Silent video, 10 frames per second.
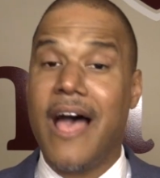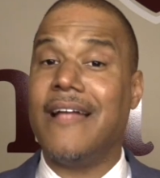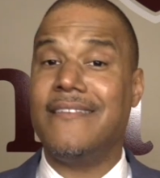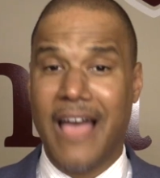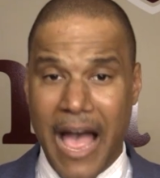
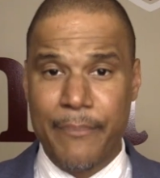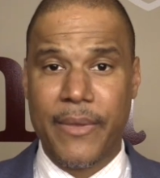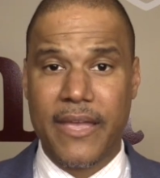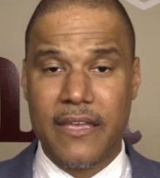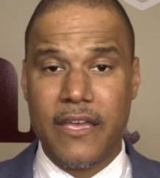a
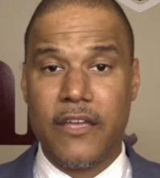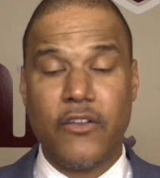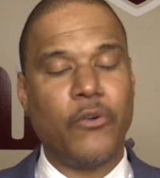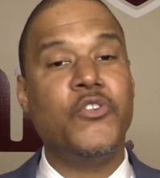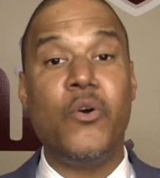topic
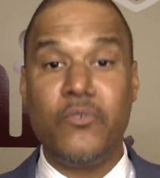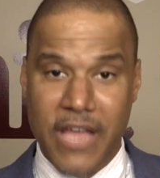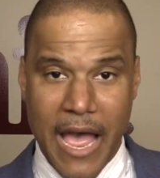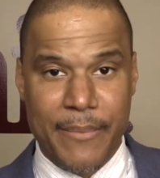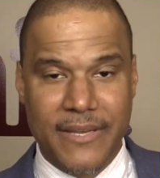or two
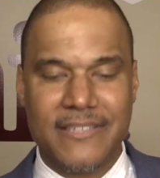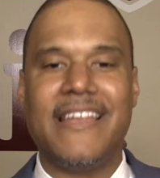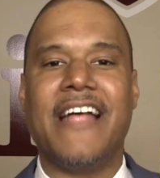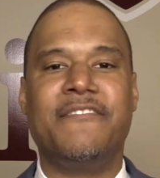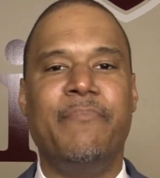topics that
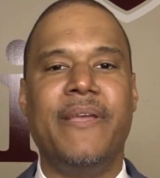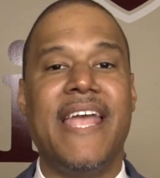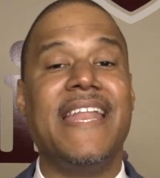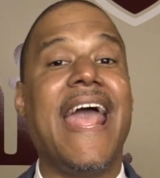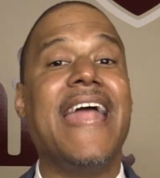I speak
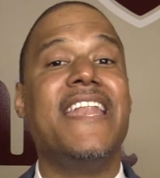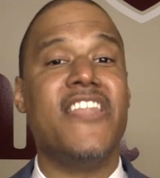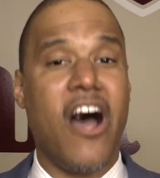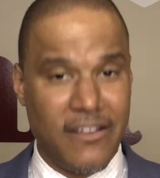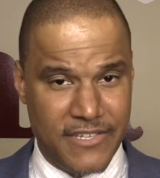at ad
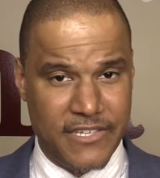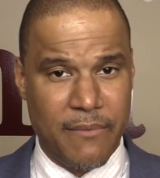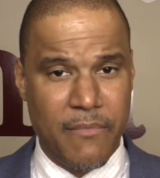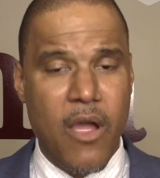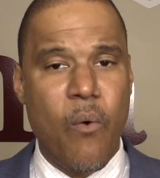
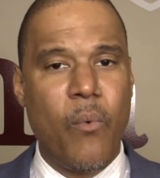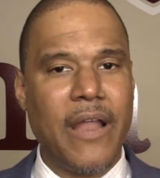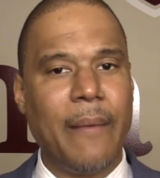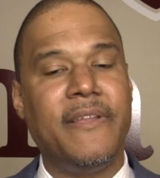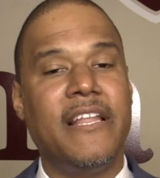nauseum when
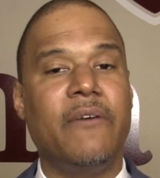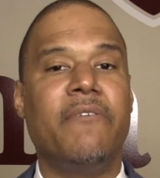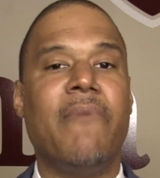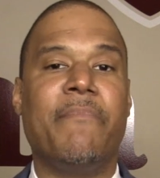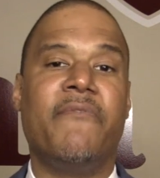I'm dealing
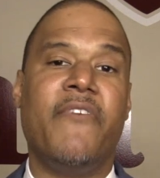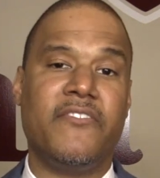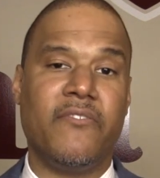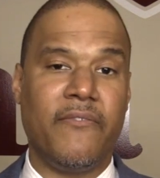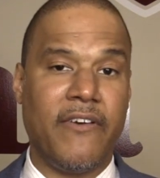with my
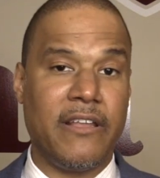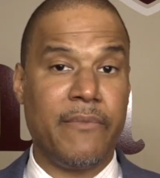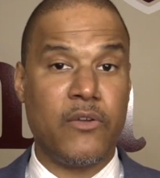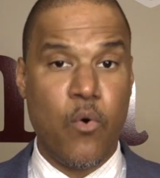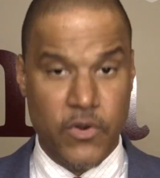professional
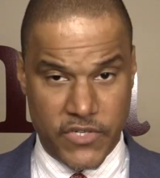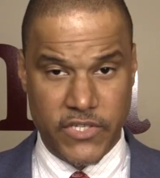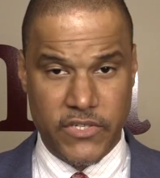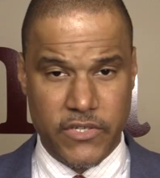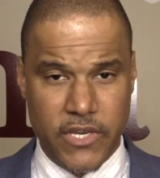development
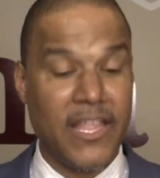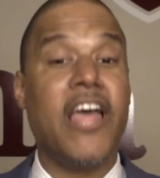courses.